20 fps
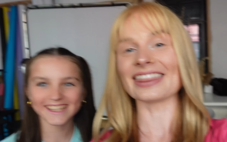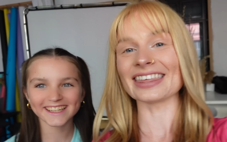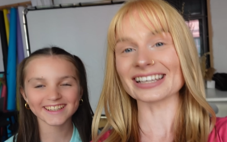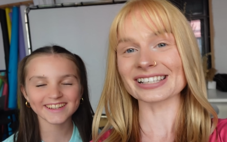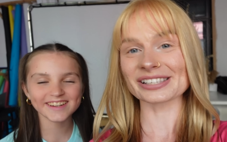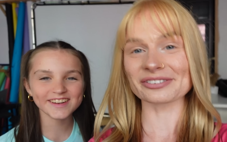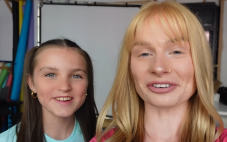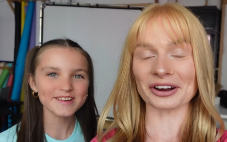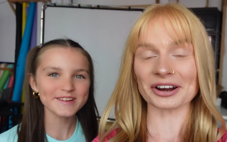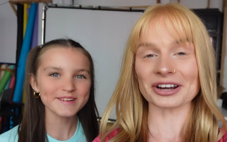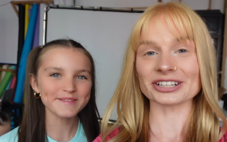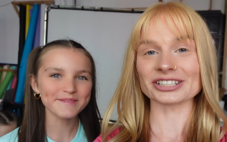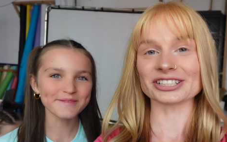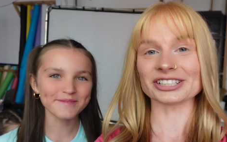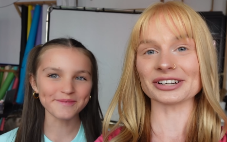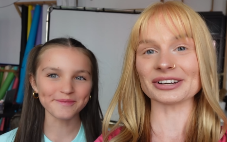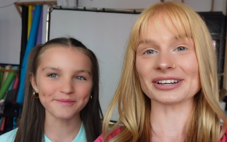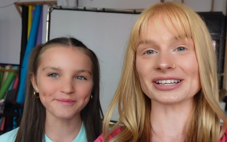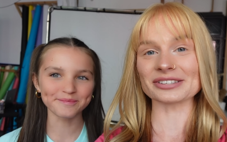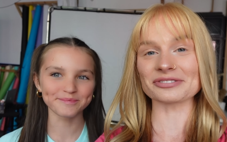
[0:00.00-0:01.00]
Speaker 1: this photo
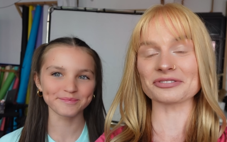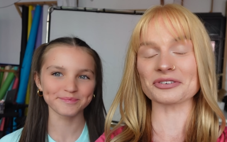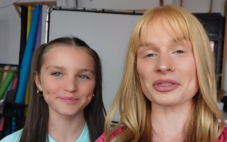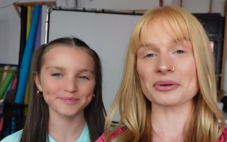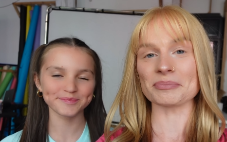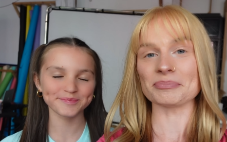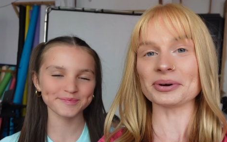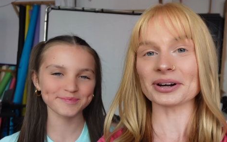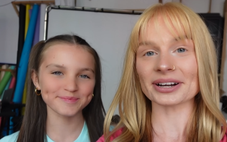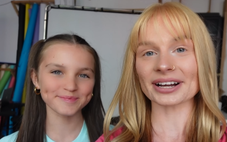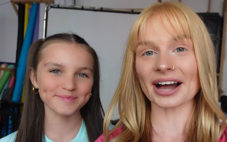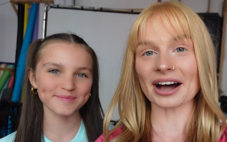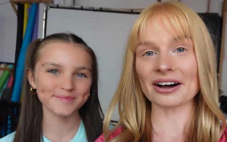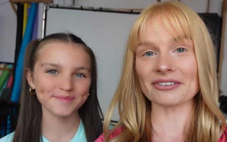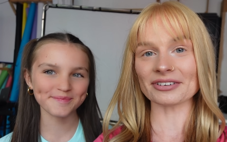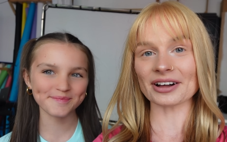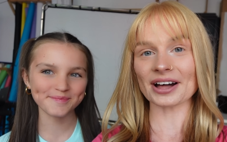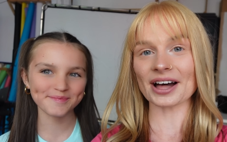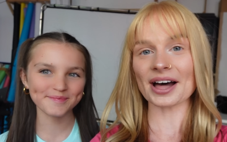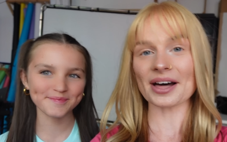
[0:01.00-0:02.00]
shoot is for the book
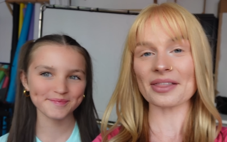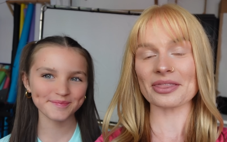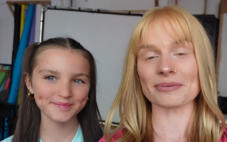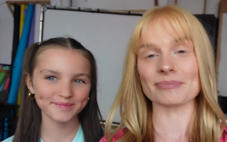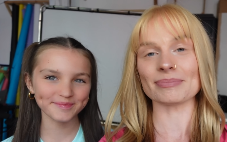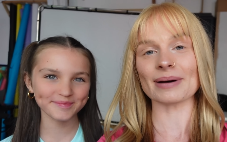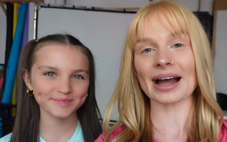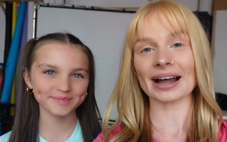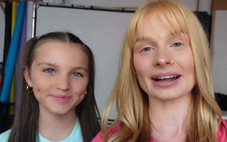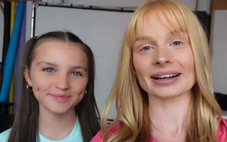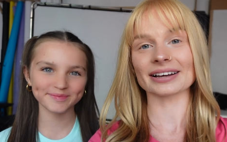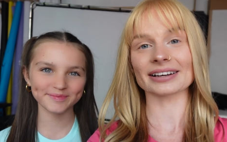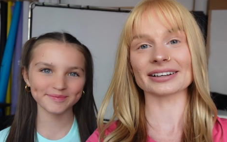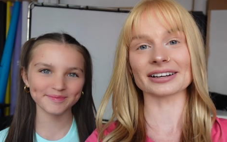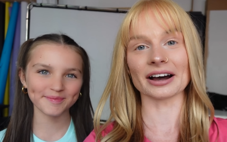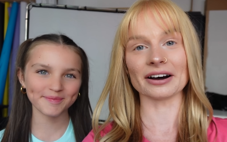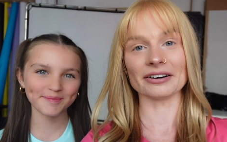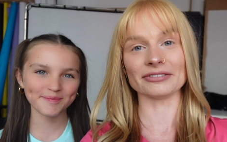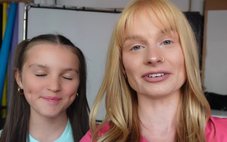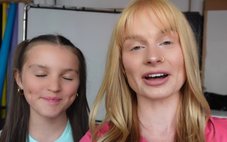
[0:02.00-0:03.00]
cover, the back
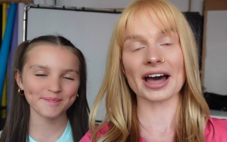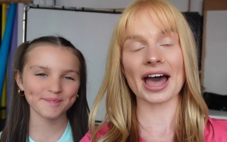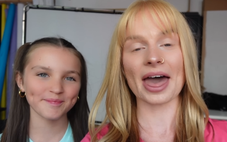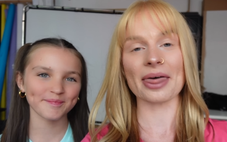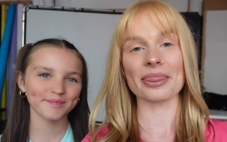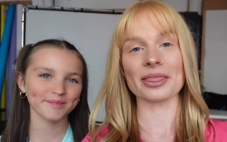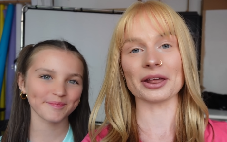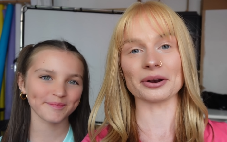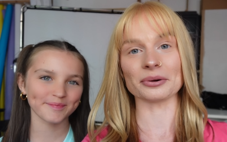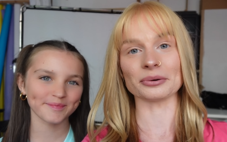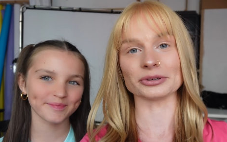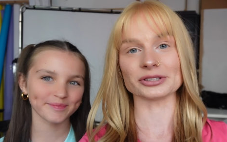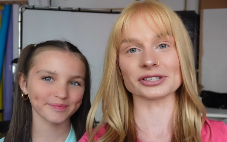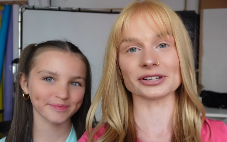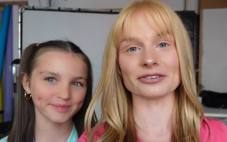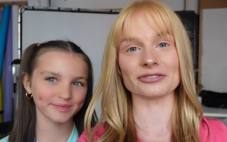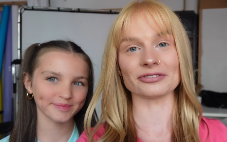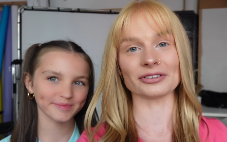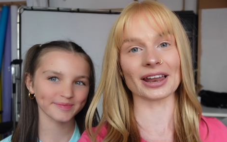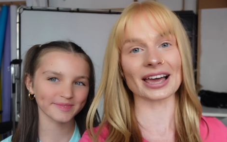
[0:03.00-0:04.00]
cover, and then
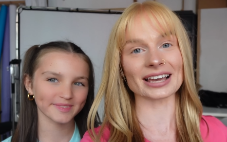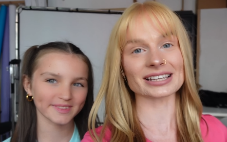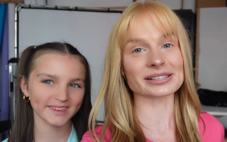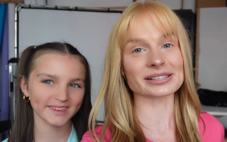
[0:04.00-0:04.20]
also for like